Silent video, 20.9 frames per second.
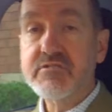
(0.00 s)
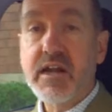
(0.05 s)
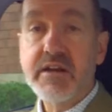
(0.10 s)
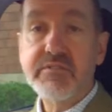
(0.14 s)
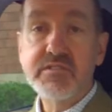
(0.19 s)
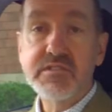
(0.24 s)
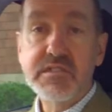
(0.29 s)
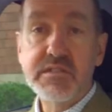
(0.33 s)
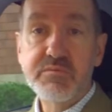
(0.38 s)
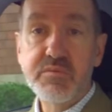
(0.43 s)

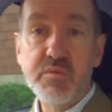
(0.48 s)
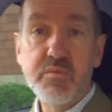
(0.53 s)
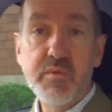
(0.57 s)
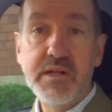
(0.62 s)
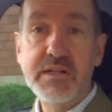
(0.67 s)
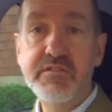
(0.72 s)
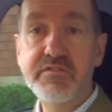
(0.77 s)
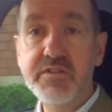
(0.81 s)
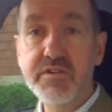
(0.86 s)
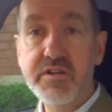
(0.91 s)
gravity will
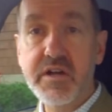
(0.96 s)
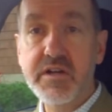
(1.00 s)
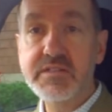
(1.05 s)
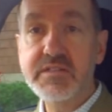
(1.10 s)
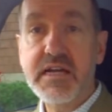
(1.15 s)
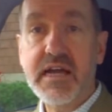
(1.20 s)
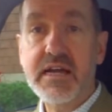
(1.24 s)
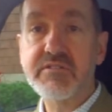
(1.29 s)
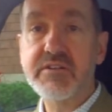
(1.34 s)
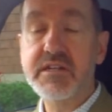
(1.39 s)
win if you're
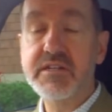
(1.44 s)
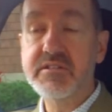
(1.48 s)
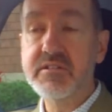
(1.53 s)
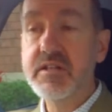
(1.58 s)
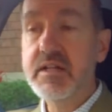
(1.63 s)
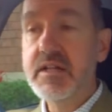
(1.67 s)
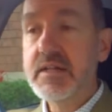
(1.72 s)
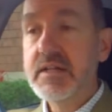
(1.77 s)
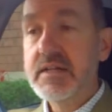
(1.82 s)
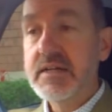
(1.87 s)
going downhill,
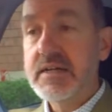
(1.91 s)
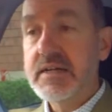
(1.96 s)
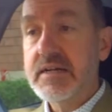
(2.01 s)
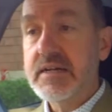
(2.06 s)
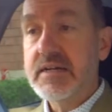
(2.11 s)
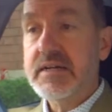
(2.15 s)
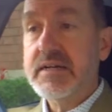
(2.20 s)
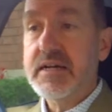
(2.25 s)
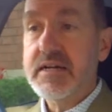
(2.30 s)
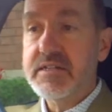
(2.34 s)

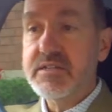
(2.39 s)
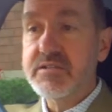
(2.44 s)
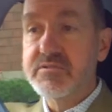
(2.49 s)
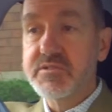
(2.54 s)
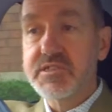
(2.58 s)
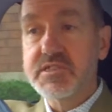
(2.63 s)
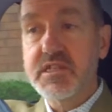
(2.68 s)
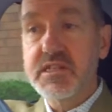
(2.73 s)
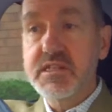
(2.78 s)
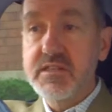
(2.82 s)
and
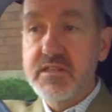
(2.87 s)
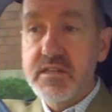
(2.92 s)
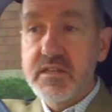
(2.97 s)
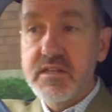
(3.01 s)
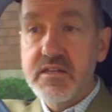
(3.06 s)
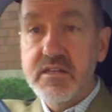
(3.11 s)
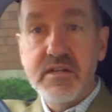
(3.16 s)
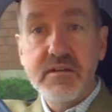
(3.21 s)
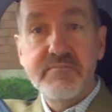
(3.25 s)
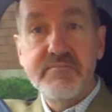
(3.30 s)
you'll see
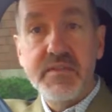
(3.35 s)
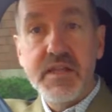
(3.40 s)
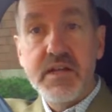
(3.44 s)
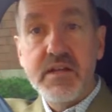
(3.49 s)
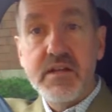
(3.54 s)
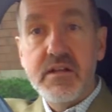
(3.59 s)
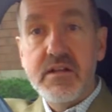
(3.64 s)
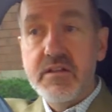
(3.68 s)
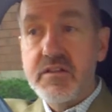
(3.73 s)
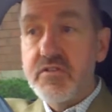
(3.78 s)

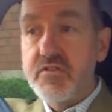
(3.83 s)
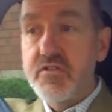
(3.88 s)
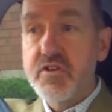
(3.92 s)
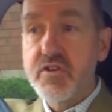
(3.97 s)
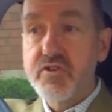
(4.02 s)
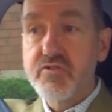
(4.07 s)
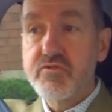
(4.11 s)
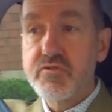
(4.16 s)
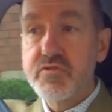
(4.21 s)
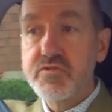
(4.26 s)
the
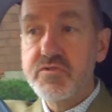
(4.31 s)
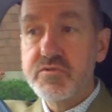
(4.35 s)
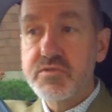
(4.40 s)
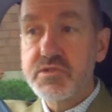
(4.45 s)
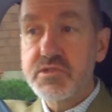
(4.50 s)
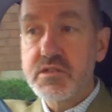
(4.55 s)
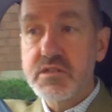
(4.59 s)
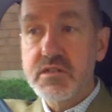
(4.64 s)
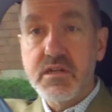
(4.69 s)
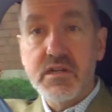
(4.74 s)

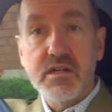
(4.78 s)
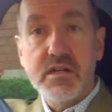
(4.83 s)
cruise